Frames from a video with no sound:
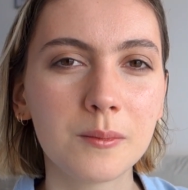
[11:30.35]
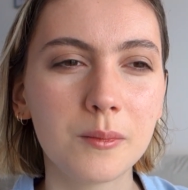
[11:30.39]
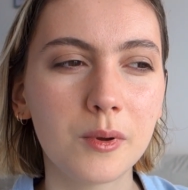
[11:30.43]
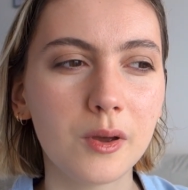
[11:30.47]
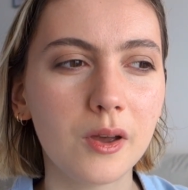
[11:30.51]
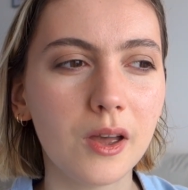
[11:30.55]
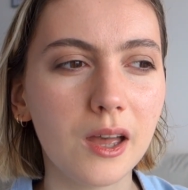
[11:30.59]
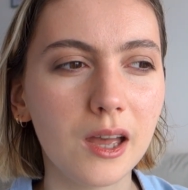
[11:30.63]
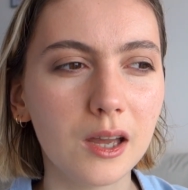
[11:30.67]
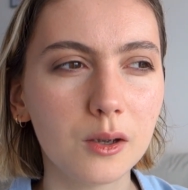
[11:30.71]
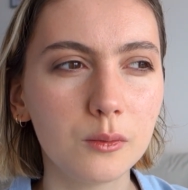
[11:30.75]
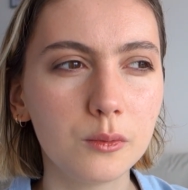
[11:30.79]

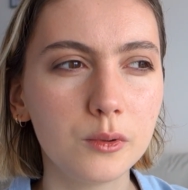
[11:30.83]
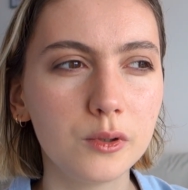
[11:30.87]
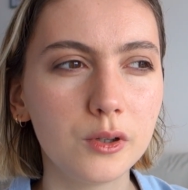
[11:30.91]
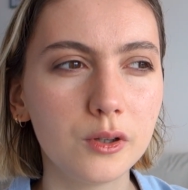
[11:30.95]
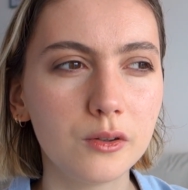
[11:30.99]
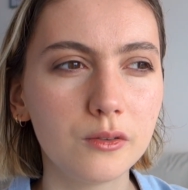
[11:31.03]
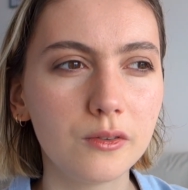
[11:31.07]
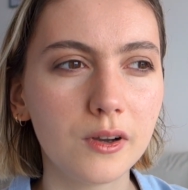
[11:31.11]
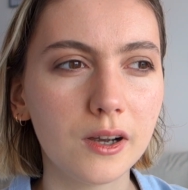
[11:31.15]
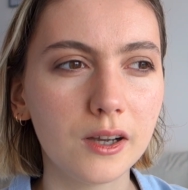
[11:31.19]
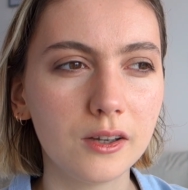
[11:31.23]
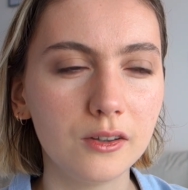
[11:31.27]
but I would
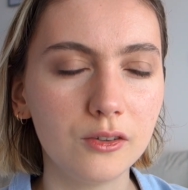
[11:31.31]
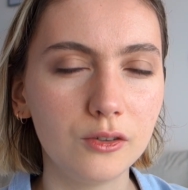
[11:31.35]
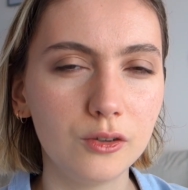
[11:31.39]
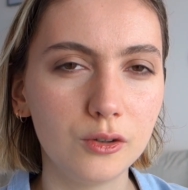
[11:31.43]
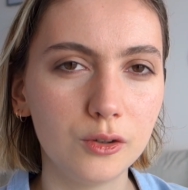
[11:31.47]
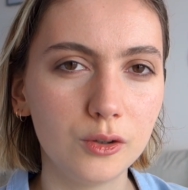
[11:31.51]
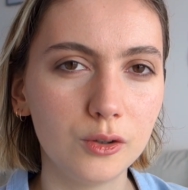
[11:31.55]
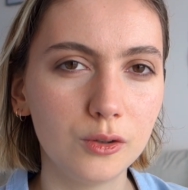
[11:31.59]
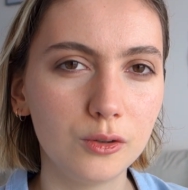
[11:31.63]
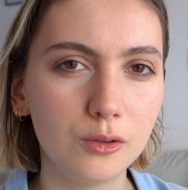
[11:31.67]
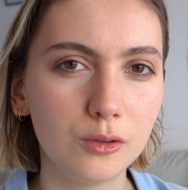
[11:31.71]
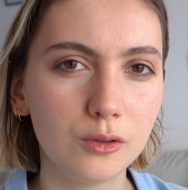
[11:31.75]

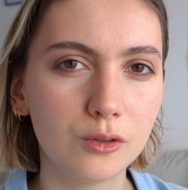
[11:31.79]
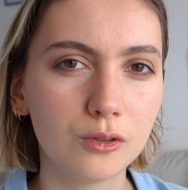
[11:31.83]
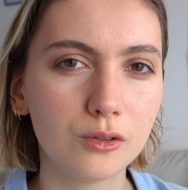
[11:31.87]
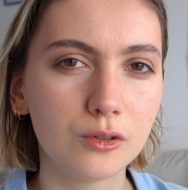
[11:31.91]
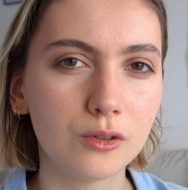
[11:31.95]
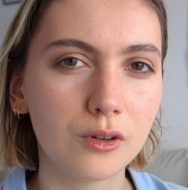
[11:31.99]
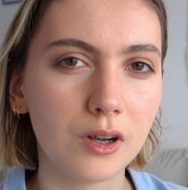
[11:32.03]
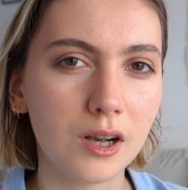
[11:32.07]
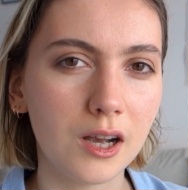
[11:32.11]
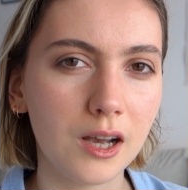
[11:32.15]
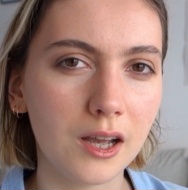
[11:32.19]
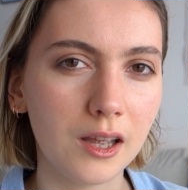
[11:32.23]
advise you to
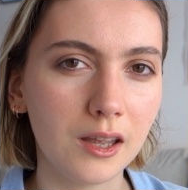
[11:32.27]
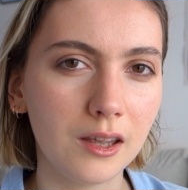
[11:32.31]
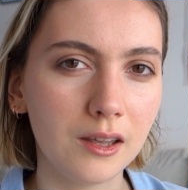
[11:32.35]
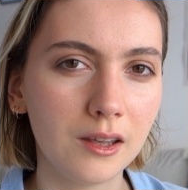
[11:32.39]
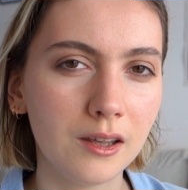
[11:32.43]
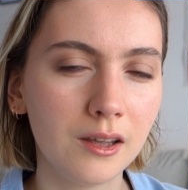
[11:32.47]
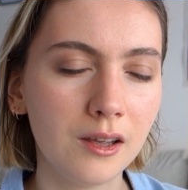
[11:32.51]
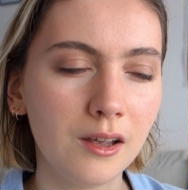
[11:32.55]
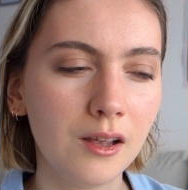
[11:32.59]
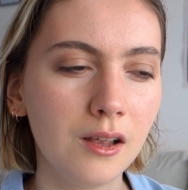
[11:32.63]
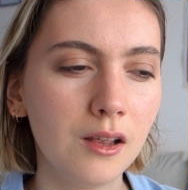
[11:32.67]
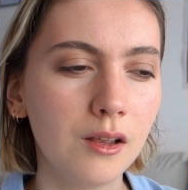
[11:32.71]
try
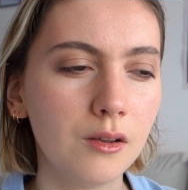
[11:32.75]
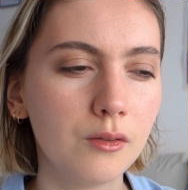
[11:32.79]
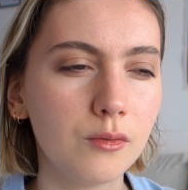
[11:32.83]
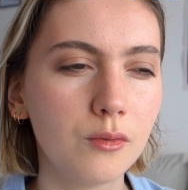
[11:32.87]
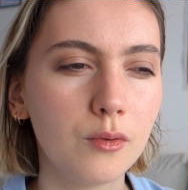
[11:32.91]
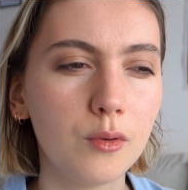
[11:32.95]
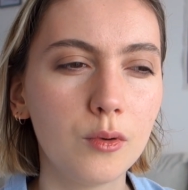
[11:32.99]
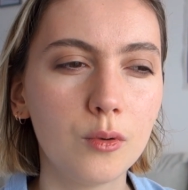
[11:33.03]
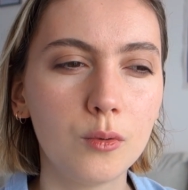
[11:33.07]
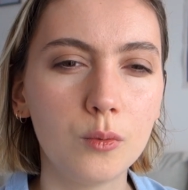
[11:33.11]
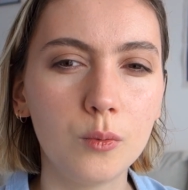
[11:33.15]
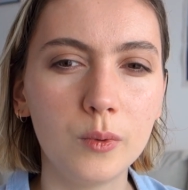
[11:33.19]

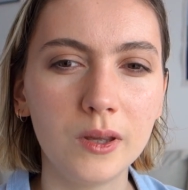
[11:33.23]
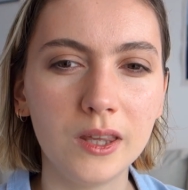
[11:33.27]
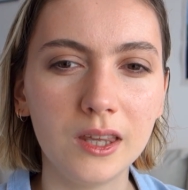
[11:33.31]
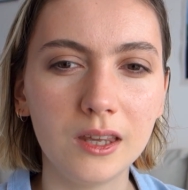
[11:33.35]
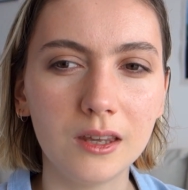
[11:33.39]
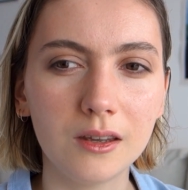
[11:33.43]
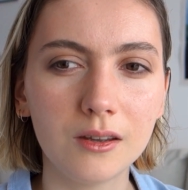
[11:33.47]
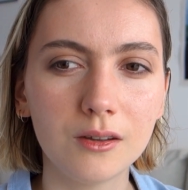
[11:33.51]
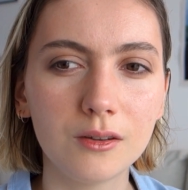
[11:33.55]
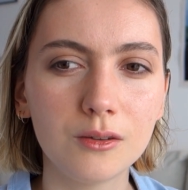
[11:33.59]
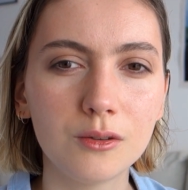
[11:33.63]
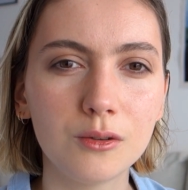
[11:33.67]
for a
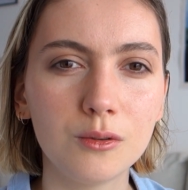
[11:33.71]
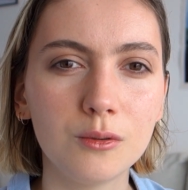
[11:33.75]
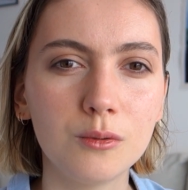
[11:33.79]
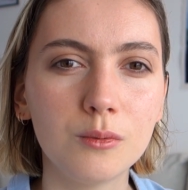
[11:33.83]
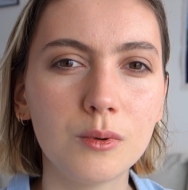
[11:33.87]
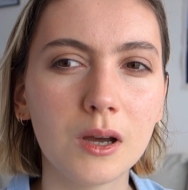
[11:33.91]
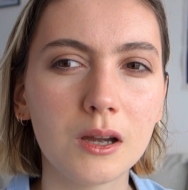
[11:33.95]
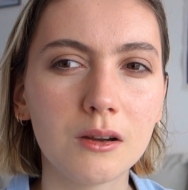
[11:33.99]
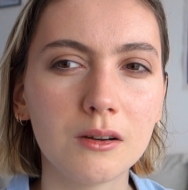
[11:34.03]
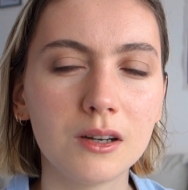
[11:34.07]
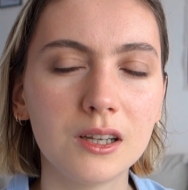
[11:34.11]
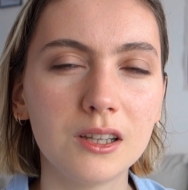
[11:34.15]
week to
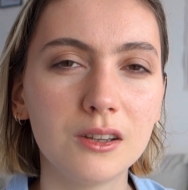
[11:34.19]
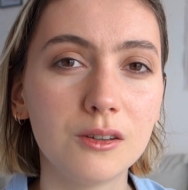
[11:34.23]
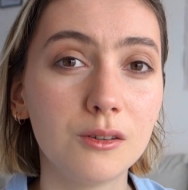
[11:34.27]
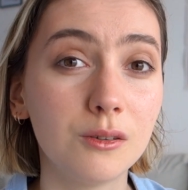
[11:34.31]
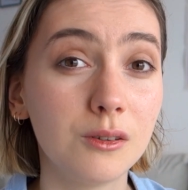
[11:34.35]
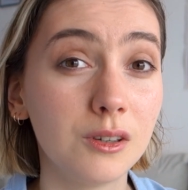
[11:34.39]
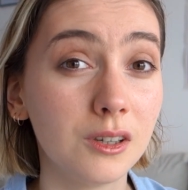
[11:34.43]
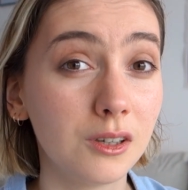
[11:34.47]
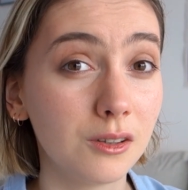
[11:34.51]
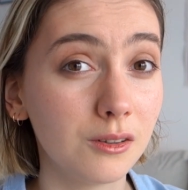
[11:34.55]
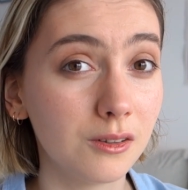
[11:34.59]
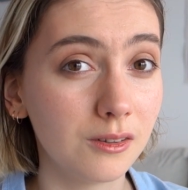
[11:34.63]
wear it
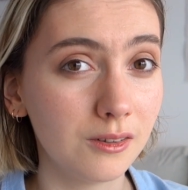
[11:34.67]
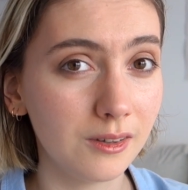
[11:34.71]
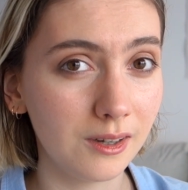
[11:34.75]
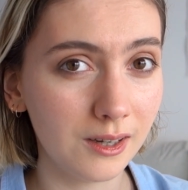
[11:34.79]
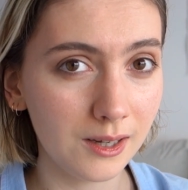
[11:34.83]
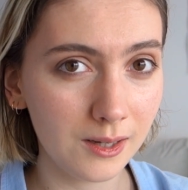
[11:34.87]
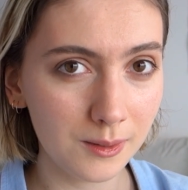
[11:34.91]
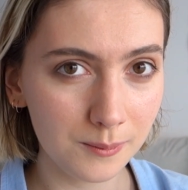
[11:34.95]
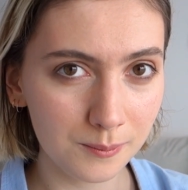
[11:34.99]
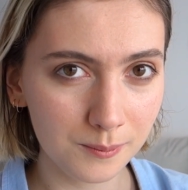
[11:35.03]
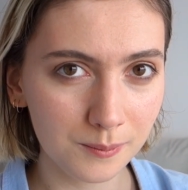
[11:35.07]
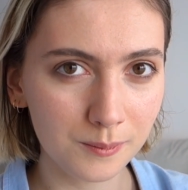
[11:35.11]
during the
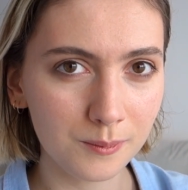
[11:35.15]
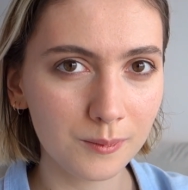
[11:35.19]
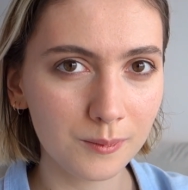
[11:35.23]
day,